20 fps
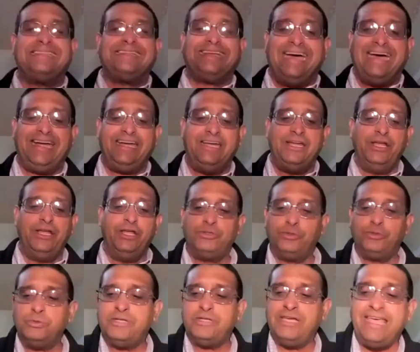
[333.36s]
that car
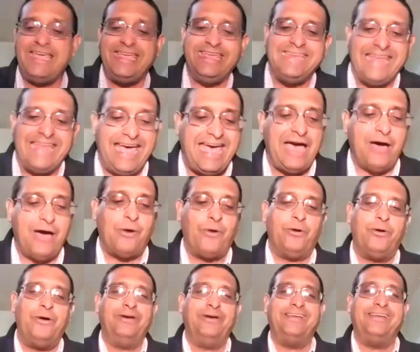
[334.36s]
today,
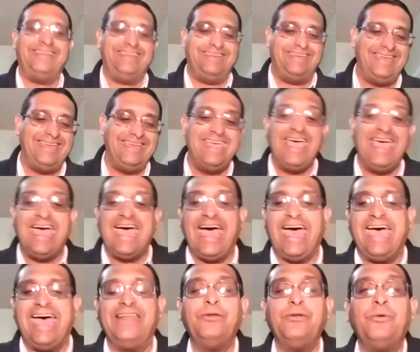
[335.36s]
now.
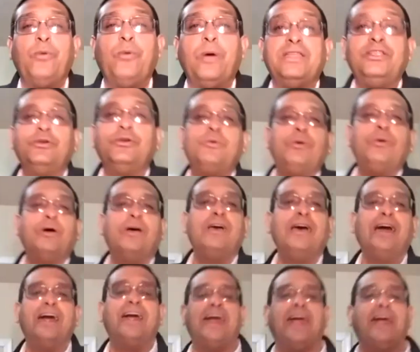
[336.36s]
And when you
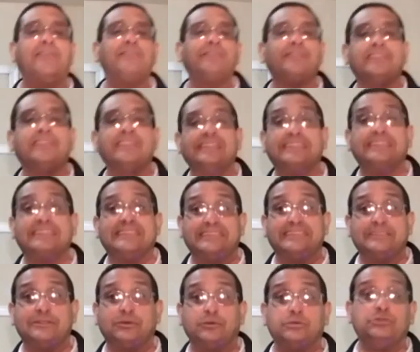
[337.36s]
have
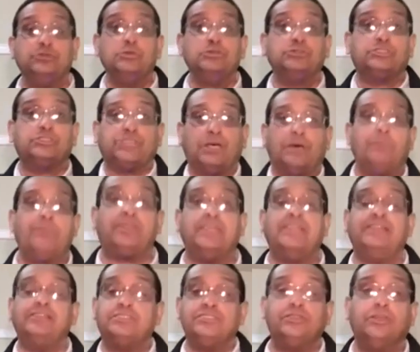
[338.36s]
to do
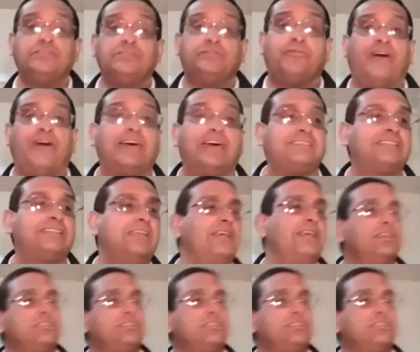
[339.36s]
something just fast,